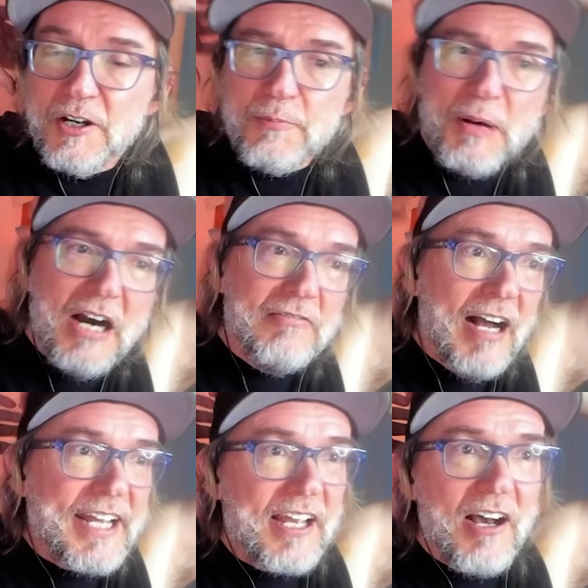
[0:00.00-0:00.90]
But
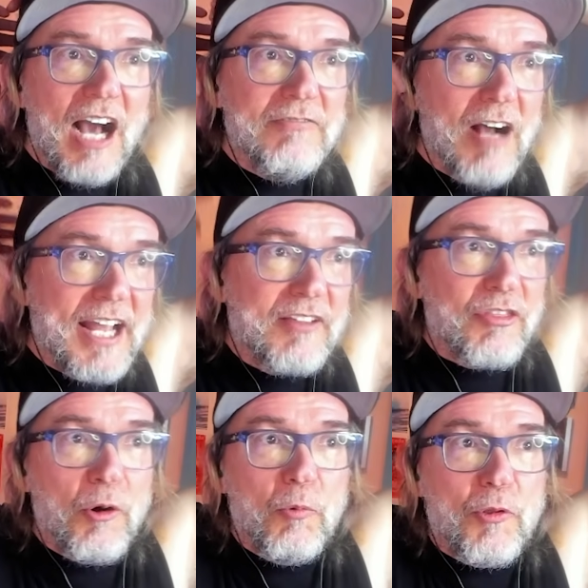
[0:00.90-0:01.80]
like
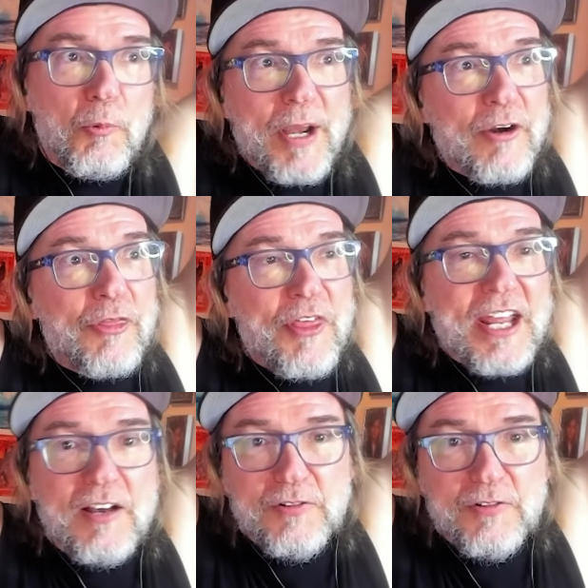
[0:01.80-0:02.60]
the weird thing of